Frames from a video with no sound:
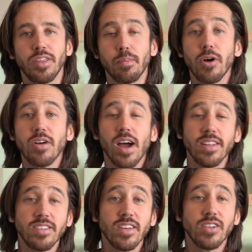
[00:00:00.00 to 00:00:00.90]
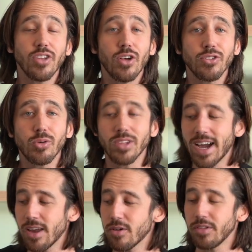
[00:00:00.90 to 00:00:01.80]
The Bern Hudson is also
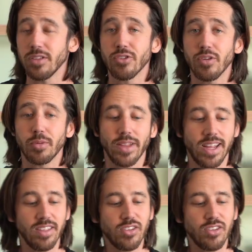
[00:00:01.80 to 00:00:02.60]
lighter than the 888.